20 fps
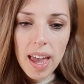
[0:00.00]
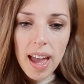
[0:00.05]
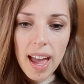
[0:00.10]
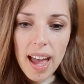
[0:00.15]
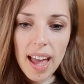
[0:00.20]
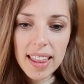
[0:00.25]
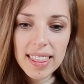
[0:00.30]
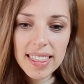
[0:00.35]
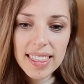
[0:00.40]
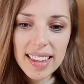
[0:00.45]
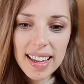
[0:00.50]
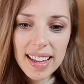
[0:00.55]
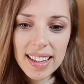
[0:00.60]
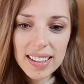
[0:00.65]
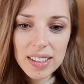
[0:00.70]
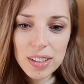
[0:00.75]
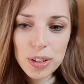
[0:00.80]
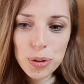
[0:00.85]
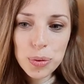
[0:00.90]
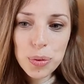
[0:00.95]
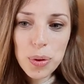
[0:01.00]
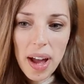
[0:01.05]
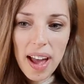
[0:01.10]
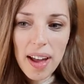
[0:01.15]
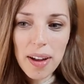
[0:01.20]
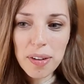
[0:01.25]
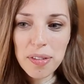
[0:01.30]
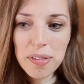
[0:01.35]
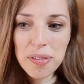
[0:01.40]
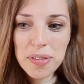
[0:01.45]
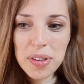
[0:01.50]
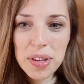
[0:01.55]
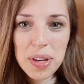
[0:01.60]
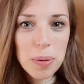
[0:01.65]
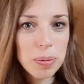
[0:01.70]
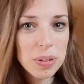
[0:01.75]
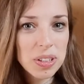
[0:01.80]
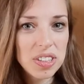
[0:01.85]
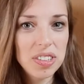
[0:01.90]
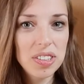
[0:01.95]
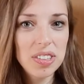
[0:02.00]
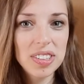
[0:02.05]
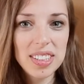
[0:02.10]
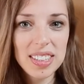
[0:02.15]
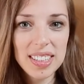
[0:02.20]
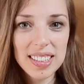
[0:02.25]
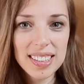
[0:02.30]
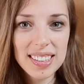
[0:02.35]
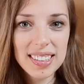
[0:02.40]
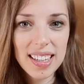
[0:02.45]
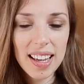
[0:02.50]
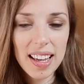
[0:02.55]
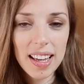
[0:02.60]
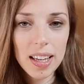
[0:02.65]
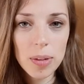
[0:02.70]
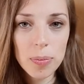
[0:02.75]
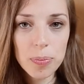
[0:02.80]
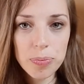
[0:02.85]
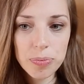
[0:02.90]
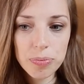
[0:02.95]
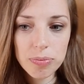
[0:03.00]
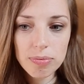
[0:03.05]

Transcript: then you have the opportunity to say,